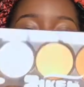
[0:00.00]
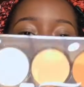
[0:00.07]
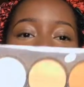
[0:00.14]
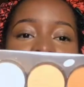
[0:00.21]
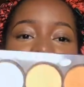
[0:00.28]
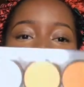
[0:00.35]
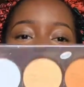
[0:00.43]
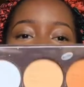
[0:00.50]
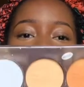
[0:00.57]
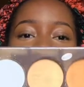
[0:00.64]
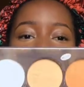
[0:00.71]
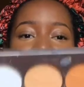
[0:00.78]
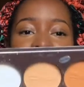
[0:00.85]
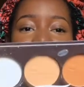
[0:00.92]
So
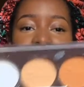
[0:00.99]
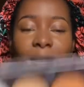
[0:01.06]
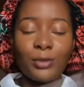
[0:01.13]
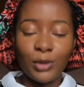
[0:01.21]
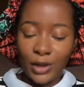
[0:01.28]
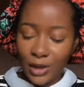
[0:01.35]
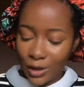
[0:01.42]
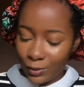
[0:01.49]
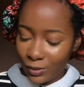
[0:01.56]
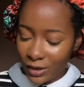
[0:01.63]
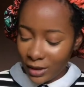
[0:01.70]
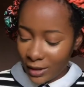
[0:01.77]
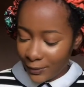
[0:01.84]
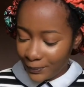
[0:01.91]
yeah, I'm going to
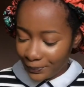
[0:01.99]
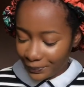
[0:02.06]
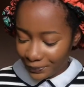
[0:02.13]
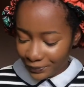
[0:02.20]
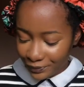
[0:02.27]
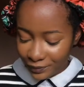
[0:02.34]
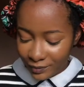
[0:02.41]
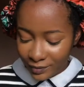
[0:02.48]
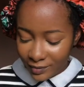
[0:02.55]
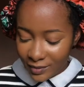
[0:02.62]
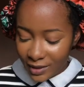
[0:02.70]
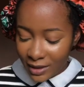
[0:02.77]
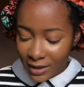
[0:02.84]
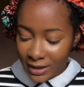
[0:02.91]
be
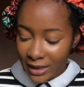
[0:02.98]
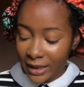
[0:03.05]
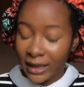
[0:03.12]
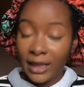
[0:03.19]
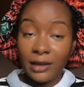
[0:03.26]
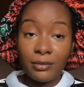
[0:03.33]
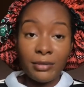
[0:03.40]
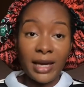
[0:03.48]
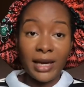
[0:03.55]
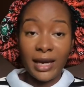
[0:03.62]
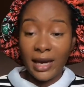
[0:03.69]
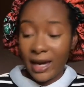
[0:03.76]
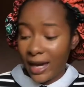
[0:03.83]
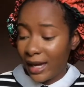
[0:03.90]
taking my
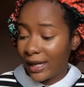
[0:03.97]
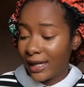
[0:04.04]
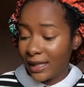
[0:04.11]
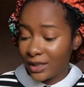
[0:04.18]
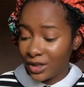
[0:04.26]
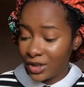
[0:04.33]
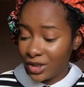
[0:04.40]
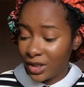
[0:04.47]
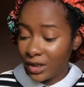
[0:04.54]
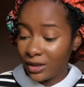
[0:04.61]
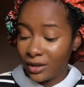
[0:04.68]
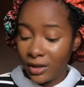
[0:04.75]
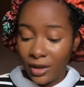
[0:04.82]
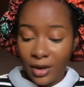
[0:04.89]
highlight
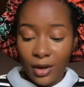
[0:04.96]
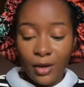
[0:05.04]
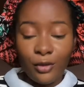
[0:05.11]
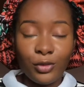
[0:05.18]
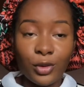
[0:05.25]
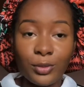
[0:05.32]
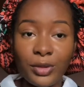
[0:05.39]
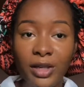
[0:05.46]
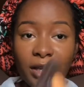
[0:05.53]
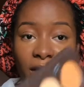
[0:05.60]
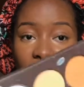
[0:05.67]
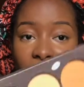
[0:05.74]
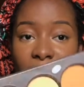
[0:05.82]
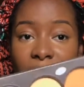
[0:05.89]
shade from
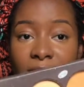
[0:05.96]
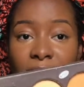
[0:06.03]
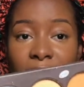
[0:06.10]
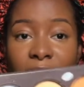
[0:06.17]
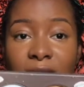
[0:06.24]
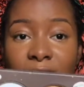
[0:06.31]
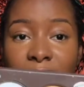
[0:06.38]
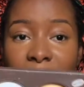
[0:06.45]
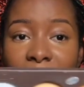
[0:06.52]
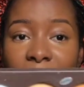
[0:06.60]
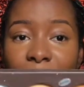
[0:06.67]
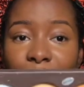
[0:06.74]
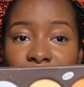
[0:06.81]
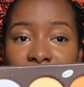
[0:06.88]
here to
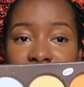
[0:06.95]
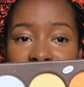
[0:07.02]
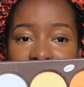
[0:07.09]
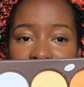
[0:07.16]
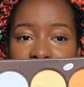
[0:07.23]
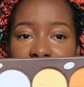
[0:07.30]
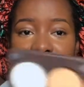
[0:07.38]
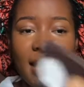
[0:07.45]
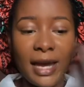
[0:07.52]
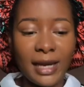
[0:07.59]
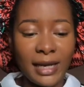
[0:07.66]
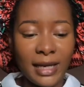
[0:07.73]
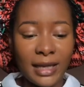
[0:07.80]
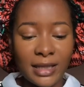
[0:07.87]
kind of set my
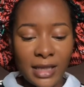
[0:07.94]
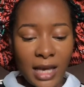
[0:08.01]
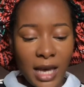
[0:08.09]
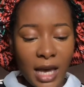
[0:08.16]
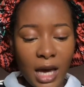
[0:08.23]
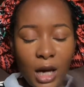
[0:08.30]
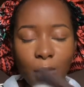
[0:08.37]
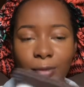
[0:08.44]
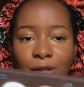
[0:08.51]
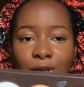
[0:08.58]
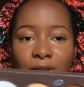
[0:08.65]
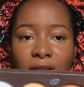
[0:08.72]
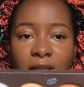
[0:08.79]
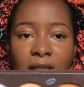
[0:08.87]
highlights. I'll be
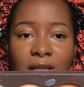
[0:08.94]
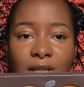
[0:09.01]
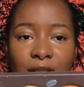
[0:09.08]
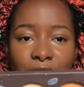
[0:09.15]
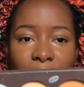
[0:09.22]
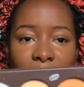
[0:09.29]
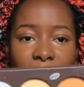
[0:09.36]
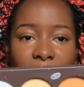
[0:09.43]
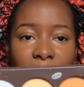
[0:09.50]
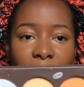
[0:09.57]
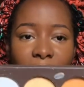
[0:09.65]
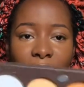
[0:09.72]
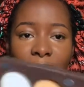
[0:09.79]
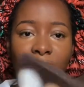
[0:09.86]
using this shade
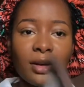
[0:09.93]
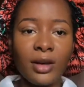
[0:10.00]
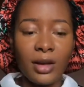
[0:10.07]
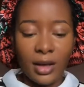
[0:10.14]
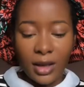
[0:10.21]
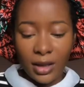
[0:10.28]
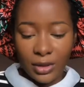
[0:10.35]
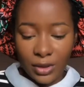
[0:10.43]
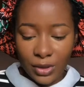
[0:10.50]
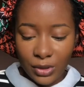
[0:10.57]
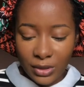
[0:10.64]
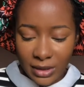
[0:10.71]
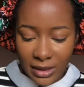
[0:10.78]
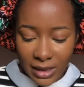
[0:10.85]
here
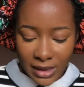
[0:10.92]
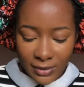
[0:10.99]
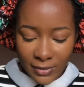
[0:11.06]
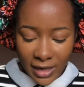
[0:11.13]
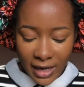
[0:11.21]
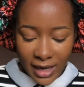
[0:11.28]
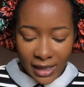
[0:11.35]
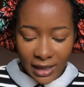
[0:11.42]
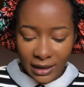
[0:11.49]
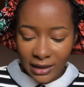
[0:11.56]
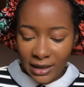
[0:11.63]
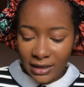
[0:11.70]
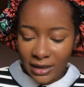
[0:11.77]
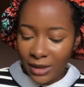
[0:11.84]
to set my highlight,
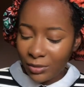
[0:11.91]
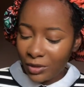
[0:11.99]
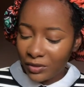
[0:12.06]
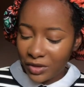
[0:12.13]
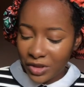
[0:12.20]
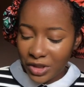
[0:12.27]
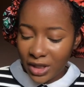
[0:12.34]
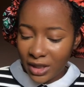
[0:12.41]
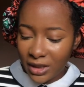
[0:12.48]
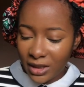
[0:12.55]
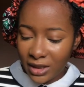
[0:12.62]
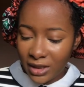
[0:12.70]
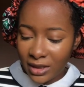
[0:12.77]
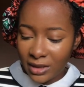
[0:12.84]
and name of the shade
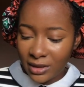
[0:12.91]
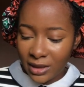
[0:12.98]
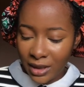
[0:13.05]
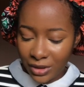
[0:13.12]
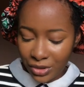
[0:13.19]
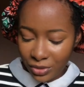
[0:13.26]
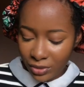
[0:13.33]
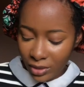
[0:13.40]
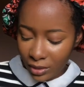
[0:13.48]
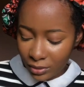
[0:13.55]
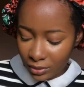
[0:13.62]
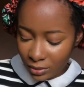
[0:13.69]
is Natural.